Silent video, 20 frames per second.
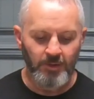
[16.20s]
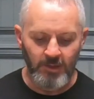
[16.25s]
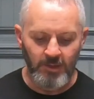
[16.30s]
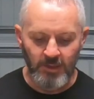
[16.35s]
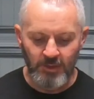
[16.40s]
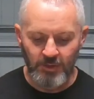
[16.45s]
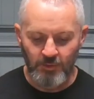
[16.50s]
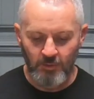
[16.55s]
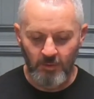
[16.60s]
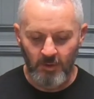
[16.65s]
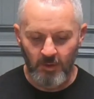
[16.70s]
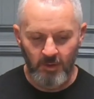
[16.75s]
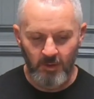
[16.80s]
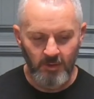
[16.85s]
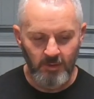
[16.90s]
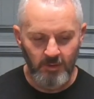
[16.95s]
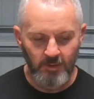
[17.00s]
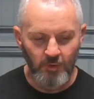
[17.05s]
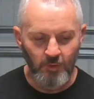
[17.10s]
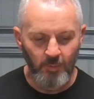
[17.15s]
These are
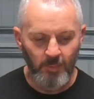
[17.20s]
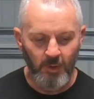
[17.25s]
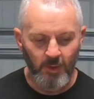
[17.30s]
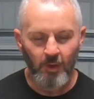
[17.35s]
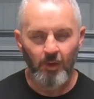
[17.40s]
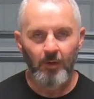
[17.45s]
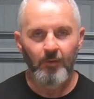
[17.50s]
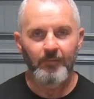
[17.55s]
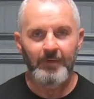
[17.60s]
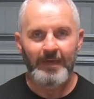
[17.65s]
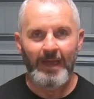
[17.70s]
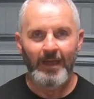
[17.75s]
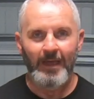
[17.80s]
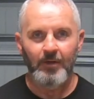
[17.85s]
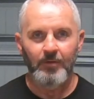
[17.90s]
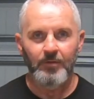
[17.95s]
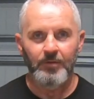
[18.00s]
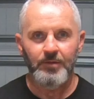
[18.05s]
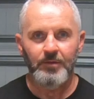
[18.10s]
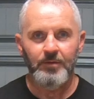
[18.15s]
a new pair of
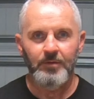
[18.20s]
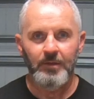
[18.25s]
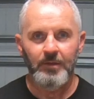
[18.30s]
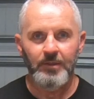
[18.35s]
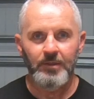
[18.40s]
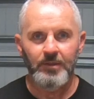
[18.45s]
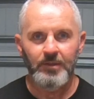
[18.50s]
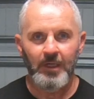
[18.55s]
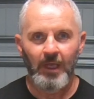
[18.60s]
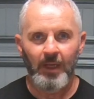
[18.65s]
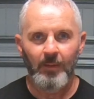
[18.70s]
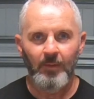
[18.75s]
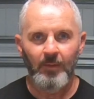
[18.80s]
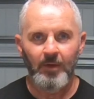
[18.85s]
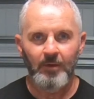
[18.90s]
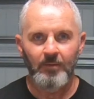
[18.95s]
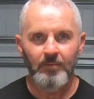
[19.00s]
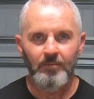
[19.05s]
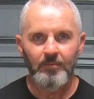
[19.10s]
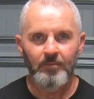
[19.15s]
Danners. They just came
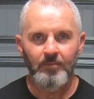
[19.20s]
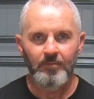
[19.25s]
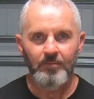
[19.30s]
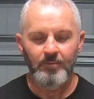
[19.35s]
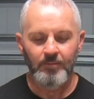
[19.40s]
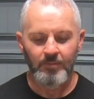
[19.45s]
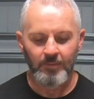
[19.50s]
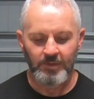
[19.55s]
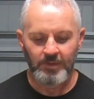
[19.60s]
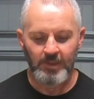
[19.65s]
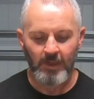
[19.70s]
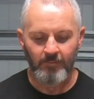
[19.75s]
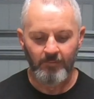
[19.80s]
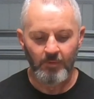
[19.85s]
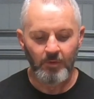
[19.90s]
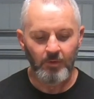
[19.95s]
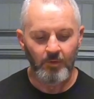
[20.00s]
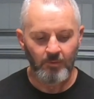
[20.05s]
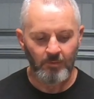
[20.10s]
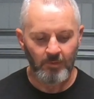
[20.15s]
in this
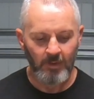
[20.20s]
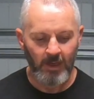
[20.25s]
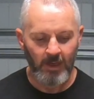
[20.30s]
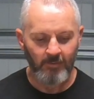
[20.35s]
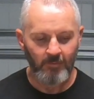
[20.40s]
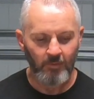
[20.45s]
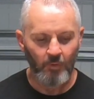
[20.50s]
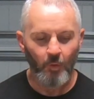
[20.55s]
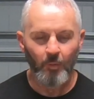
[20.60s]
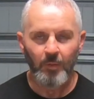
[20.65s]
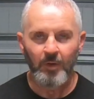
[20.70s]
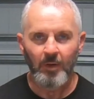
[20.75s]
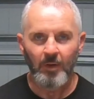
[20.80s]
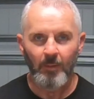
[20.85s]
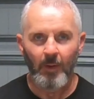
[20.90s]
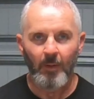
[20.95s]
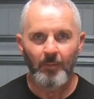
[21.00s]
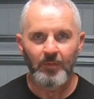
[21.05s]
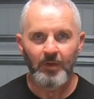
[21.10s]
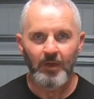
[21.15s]
afternoon. I haven't opened
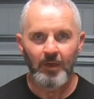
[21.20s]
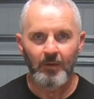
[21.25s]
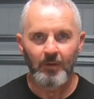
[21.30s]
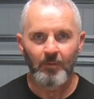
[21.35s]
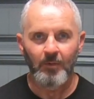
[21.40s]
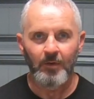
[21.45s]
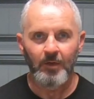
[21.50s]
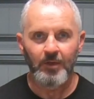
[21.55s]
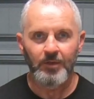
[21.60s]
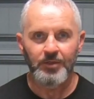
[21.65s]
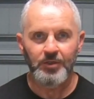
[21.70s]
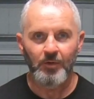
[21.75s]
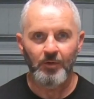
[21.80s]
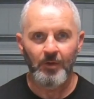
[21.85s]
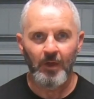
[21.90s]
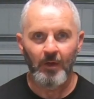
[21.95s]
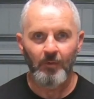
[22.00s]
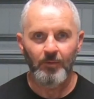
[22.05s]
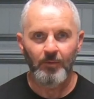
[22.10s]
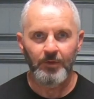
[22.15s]
them up yet. I wanted to share
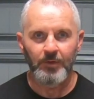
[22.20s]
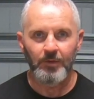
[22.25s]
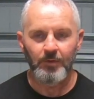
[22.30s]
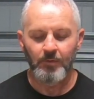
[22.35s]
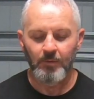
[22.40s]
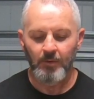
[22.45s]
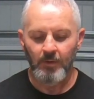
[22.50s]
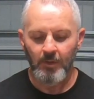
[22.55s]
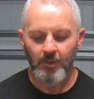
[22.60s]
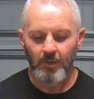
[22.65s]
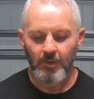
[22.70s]
that with you.